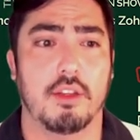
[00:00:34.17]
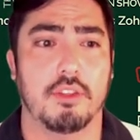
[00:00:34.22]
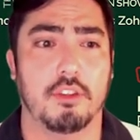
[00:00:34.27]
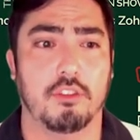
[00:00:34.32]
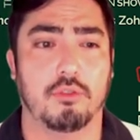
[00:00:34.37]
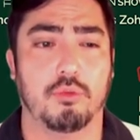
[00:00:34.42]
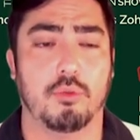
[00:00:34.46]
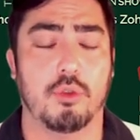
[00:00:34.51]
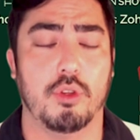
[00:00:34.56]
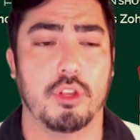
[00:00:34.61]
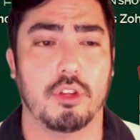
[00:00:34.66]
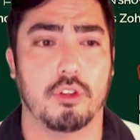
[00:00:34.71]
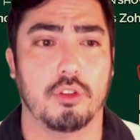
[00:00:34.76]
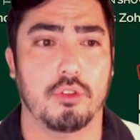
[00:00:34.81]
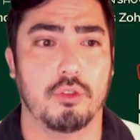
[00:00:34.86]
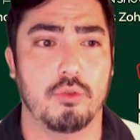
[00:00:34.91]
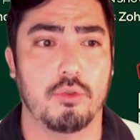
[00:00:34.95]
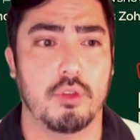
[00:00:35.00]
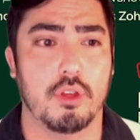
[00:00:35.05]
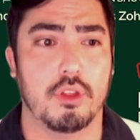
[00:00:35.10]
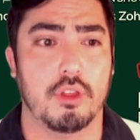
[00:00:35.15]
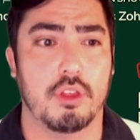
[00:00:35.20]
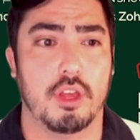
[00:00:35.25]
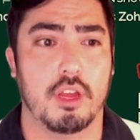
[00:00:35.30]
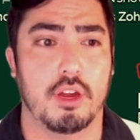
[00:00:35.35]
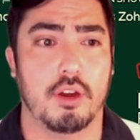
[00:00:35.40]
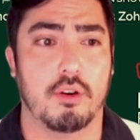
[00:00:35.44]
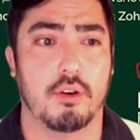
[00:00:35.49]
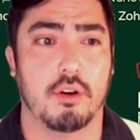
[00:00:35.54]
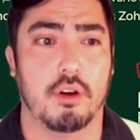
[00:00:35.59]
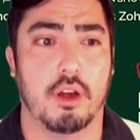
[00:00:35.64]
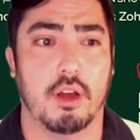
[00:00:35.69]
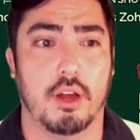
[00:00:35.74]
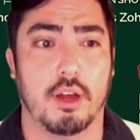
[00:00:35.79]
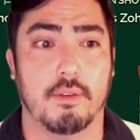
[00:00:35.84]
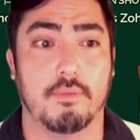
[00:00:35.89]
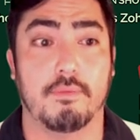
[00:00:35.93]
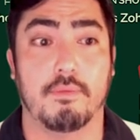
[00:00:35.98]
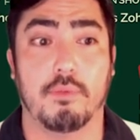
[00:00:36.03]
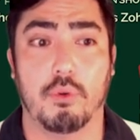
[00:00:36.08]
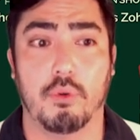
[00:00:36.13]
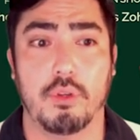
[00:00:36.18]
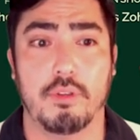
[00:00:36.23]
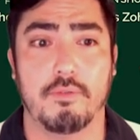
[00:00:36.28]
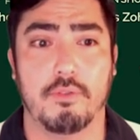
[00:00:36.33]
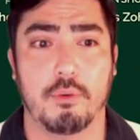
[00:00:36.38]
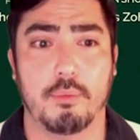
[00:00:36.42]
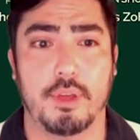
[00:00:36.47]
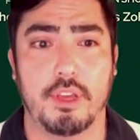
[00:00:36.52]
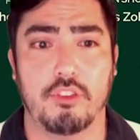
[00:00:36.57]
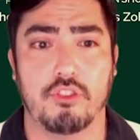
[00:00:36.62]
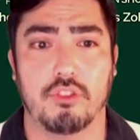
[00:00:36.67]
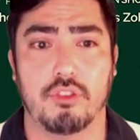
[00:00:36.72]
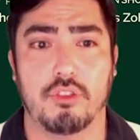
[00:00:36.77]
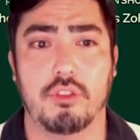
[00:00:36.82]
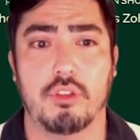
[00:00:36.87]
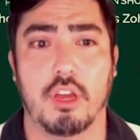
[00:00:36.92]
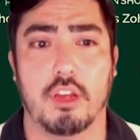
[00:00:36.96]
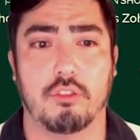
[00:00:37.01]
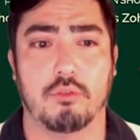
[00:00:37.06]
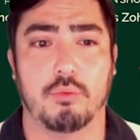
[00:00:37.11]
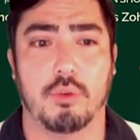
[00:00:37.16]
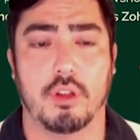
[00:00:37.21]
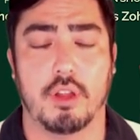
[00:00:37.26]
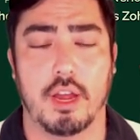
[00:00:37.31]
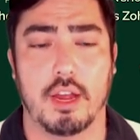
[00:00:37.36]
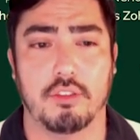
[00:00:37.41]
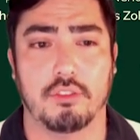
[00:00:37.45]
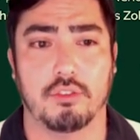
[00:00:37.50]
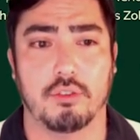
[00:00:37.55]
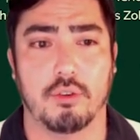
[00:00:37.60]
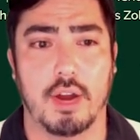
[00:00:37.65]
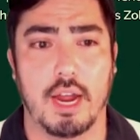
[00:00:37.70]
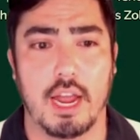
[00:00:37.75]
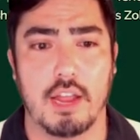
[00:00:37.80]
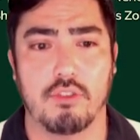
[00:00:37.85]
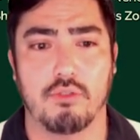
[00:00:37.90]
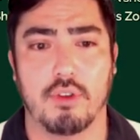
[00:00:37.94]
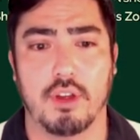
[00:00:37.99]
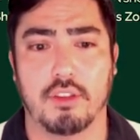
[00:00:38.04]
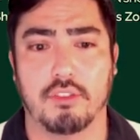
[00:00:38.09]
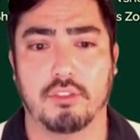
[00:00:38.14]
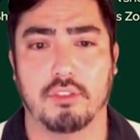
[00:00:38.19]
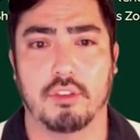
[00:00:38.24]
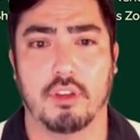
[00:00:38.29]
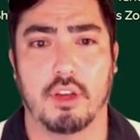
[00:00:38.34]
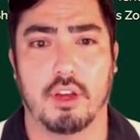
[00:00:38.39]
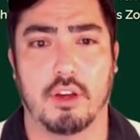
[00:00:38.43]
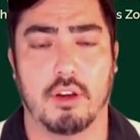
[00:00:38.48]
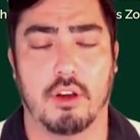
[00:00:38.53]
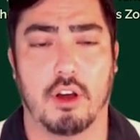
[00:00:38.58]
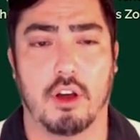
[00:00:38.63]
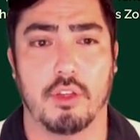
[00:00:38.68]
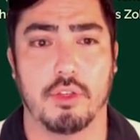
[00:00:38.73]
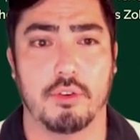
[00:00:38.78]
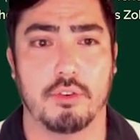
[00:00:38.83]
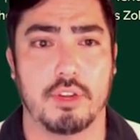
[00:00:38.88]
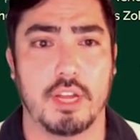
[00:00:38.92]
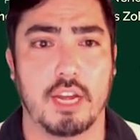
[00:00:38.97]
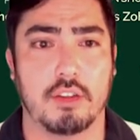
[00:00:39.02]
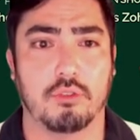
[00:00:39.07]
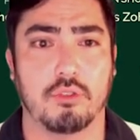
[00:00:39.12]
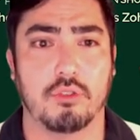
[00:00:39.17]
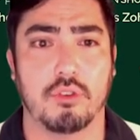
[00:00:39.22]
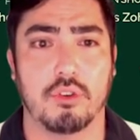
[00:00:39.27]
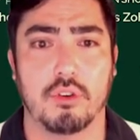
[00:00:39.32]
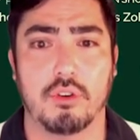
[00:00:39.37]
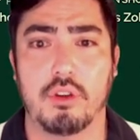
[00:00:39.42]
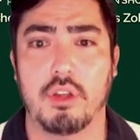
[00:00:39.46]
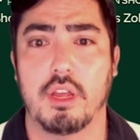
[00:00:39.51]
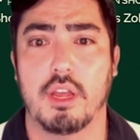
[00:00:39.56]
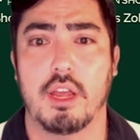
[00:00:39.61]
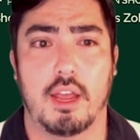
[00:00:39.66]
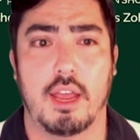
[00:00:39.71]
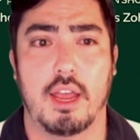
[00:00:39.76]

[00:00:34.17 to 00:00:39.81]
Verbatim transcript: This will include their uh, full information as well as their address on their tax return,